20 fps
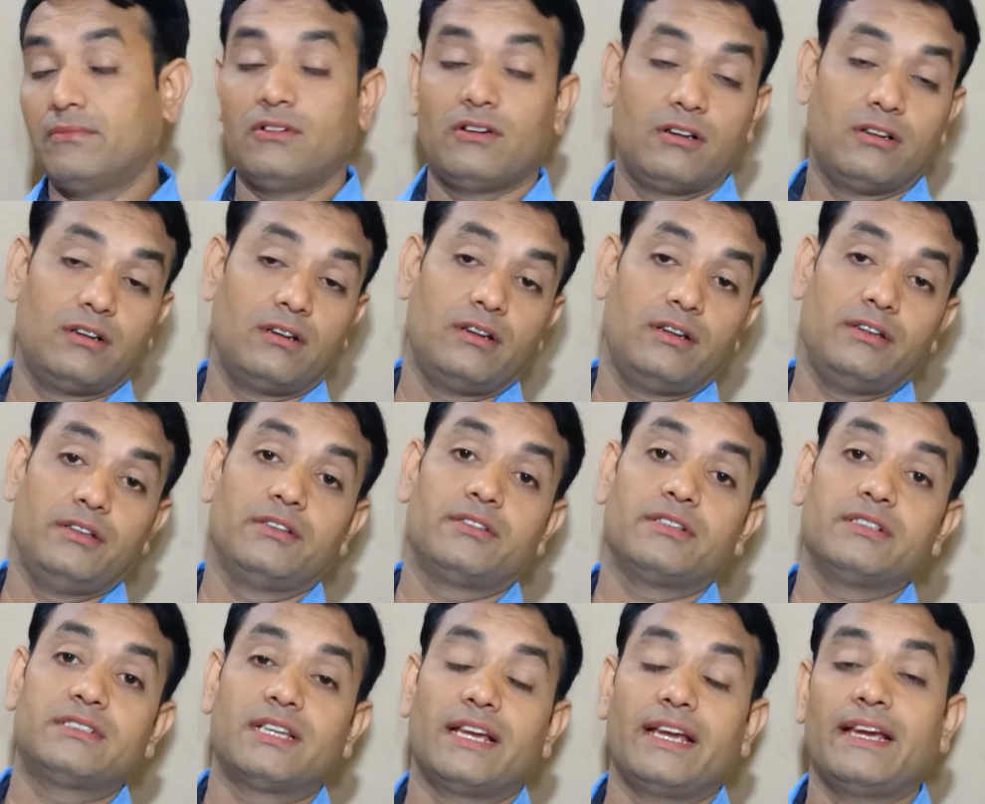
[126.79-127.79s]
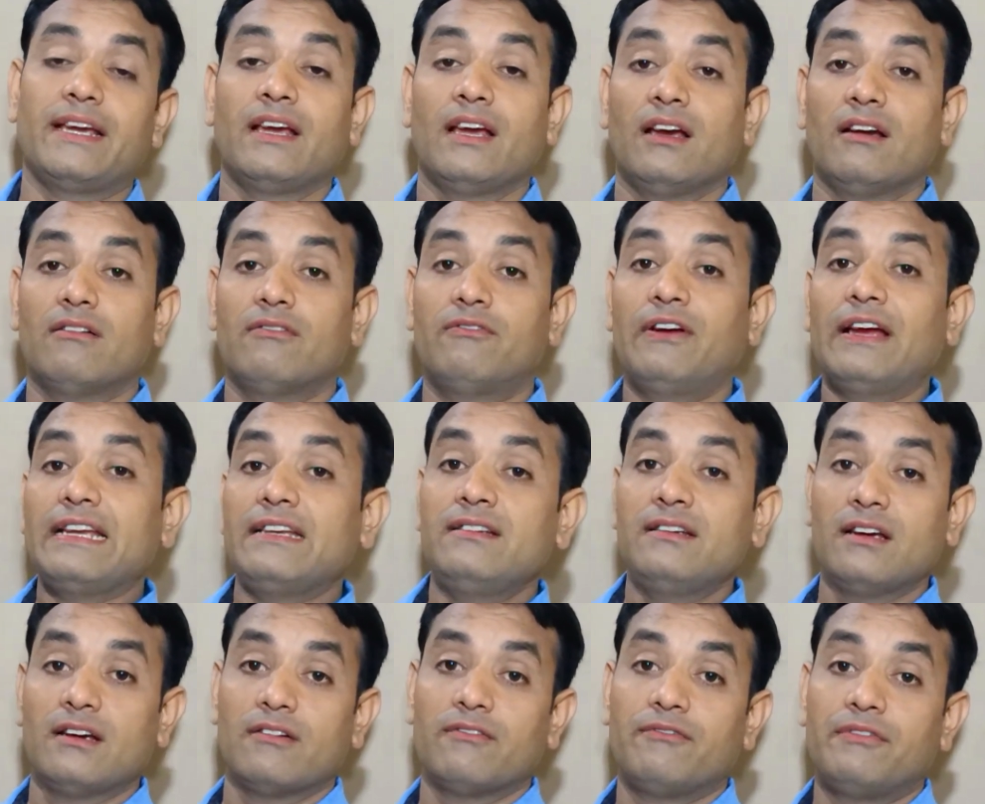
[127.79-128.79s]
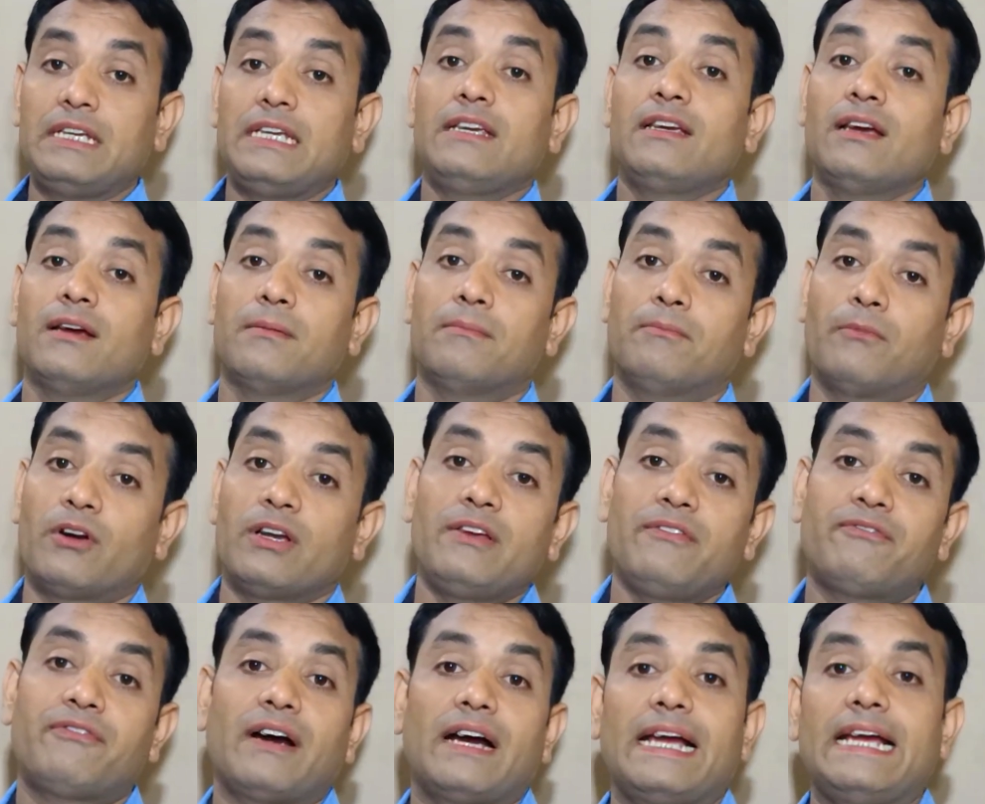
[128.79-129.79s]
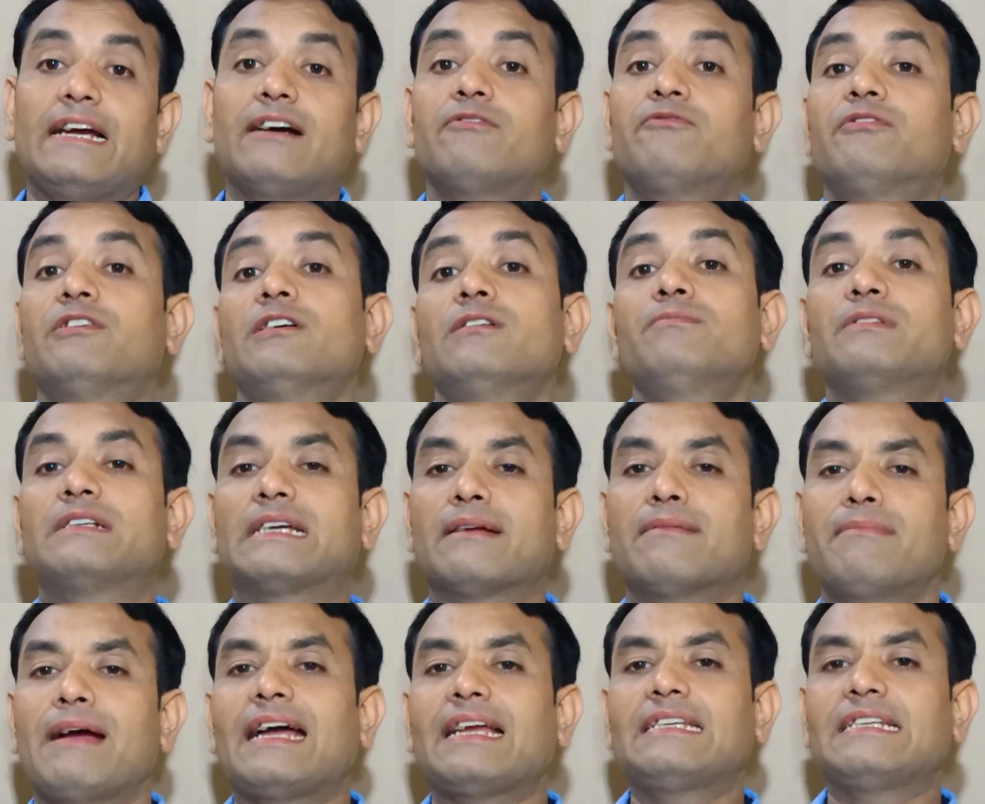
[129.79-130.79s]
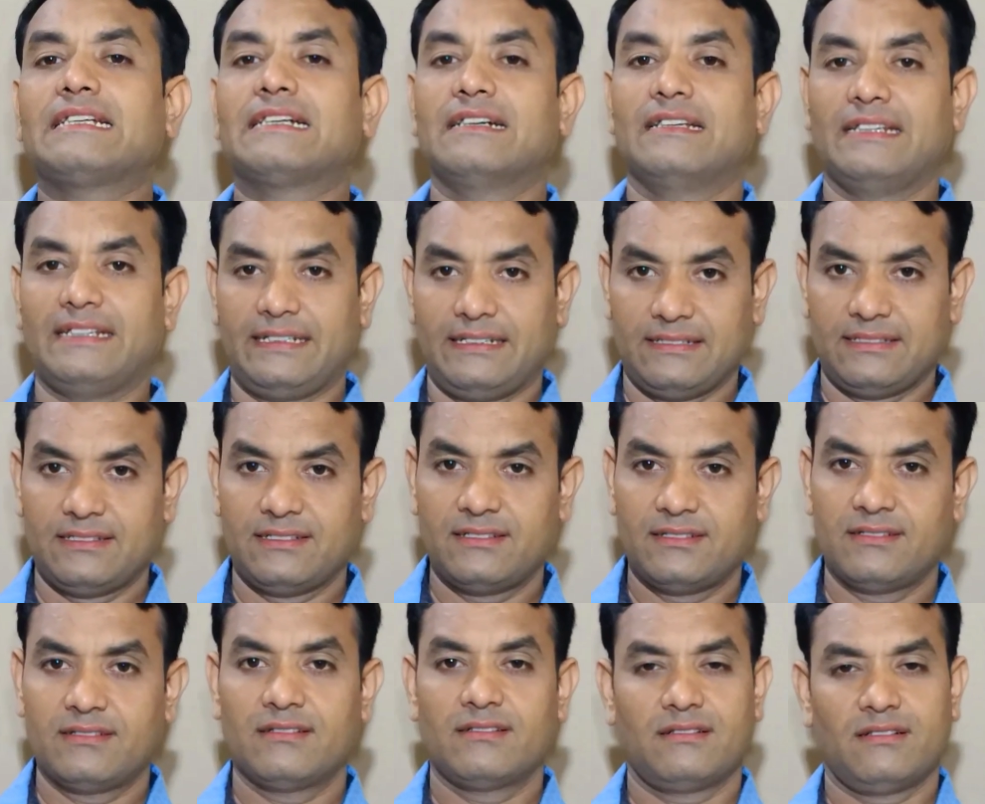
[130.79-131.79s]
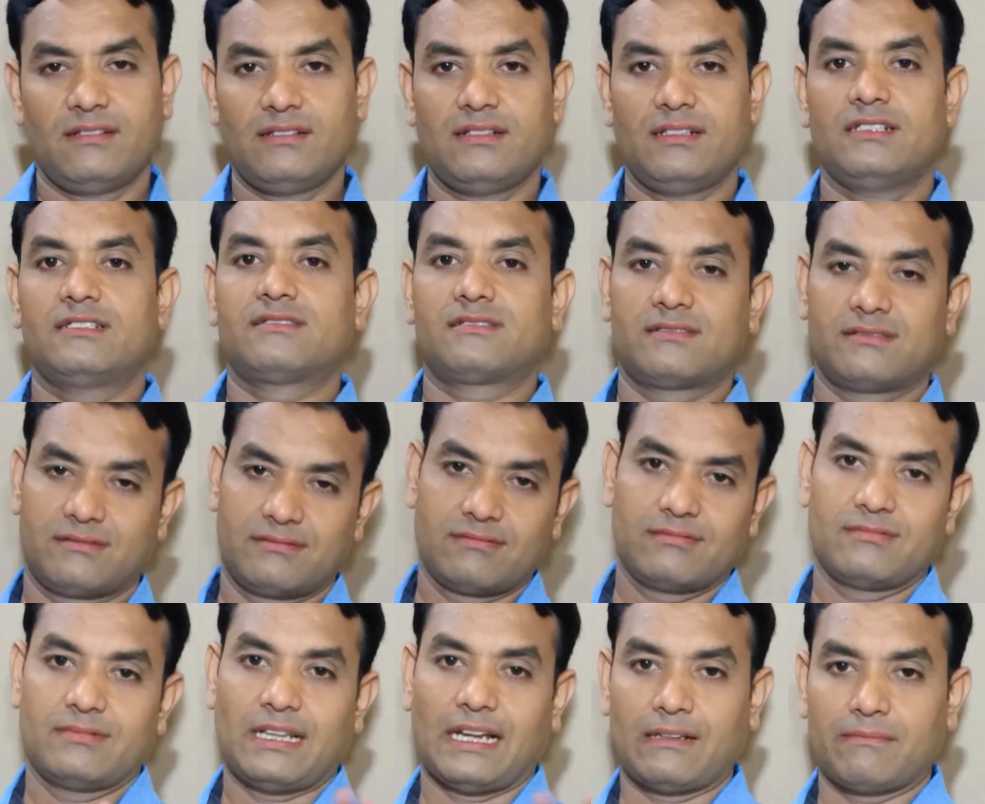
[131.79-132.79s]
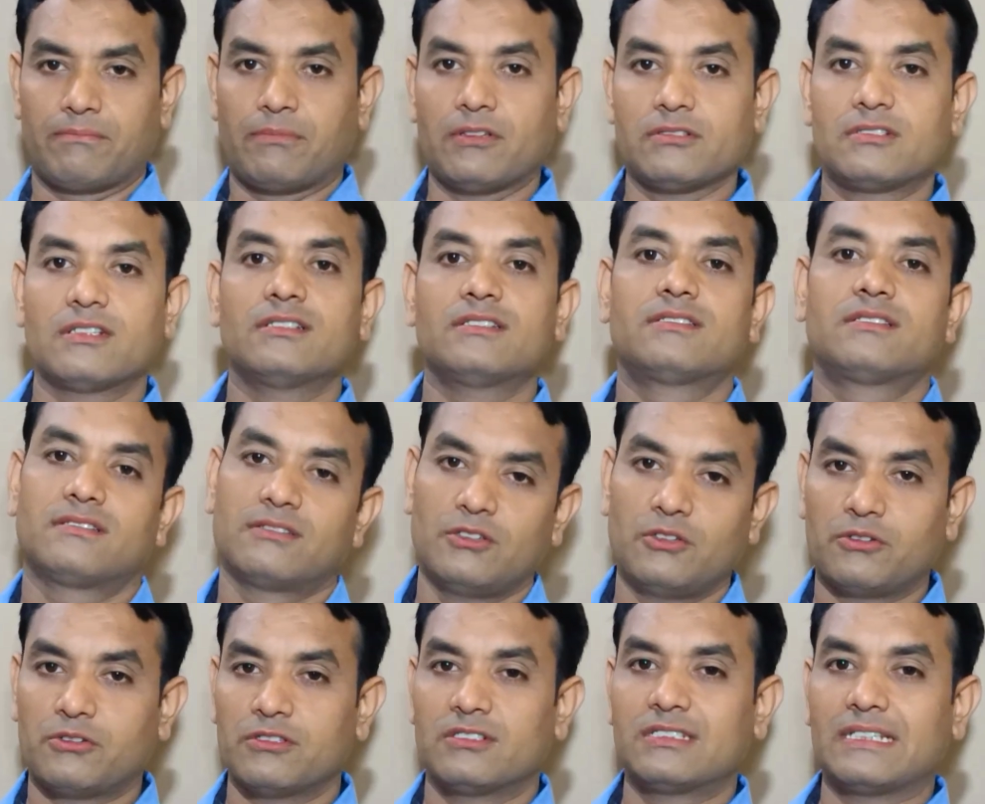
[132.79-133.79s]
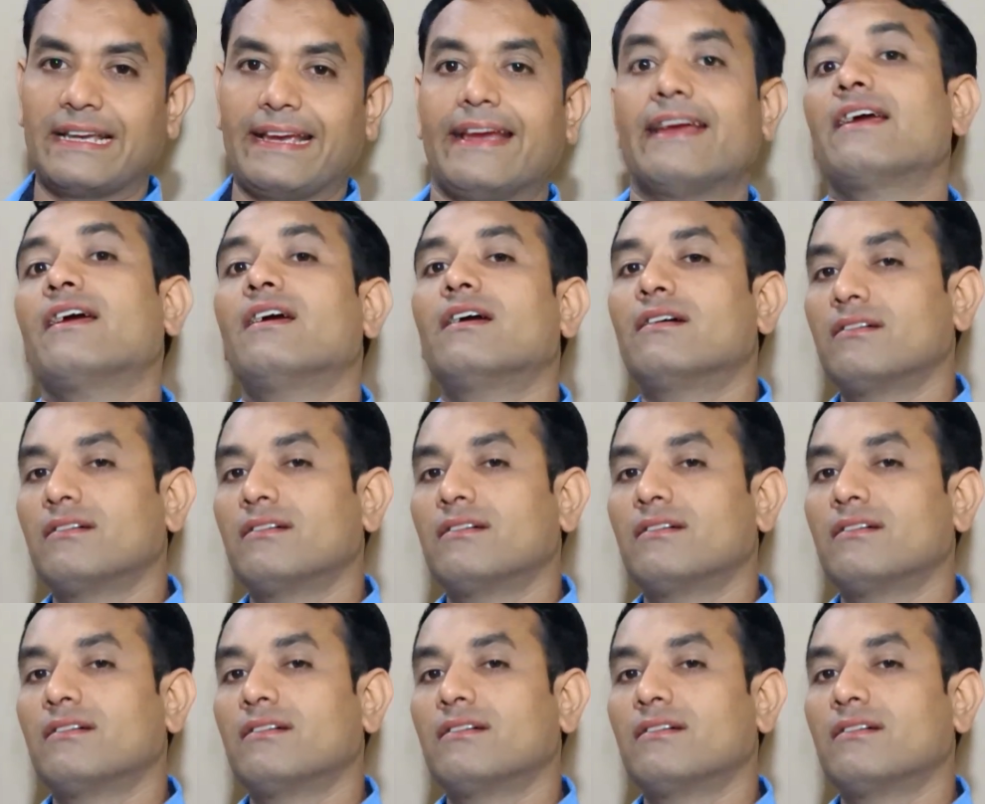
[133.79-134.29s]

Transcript: or you could say when we modify a verb grammatically, it's that process you could say